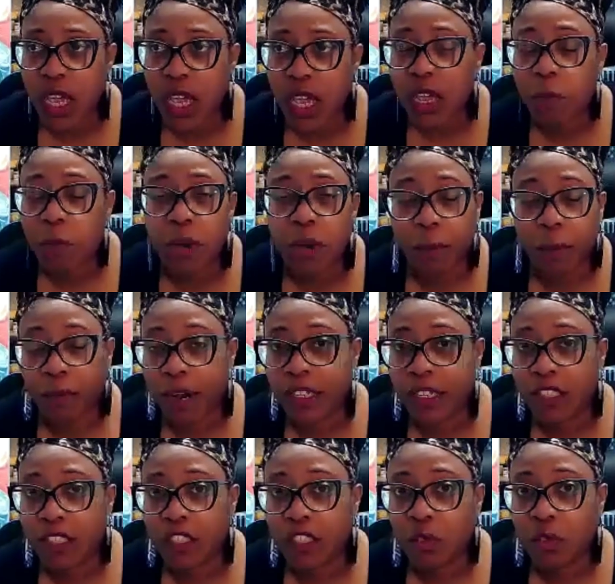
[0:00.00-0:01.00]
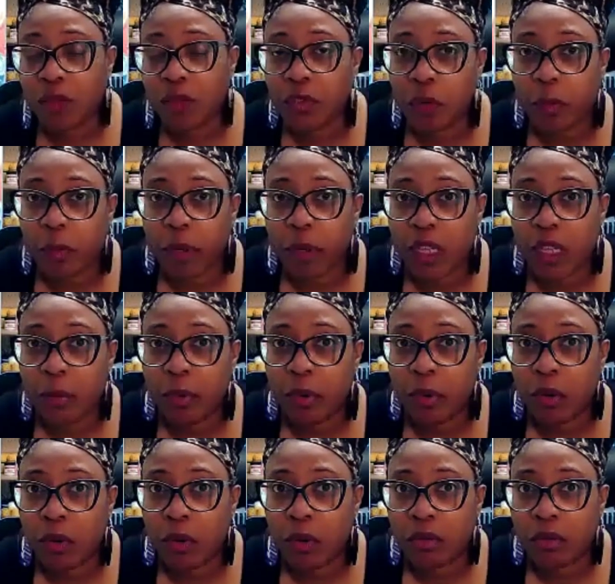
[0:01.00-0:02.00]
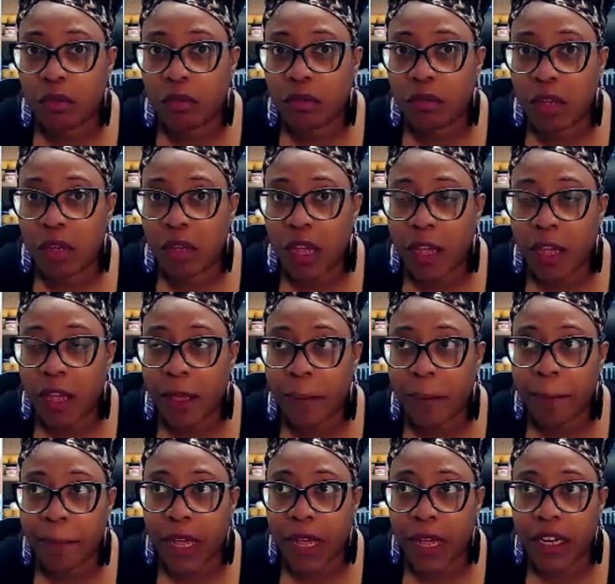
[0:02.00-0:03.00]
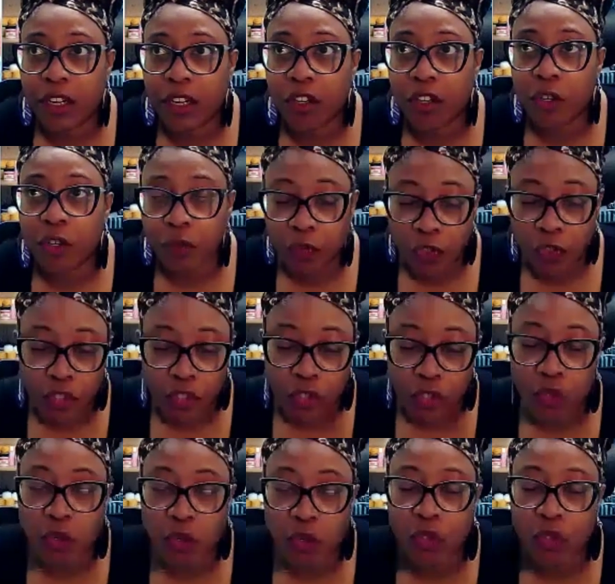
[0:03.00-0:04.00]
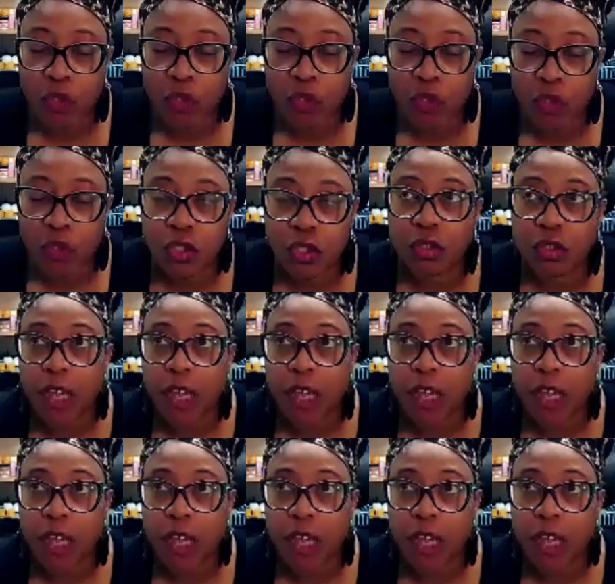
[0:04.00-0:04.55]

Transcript: in my practice with young people. I love to talk to them about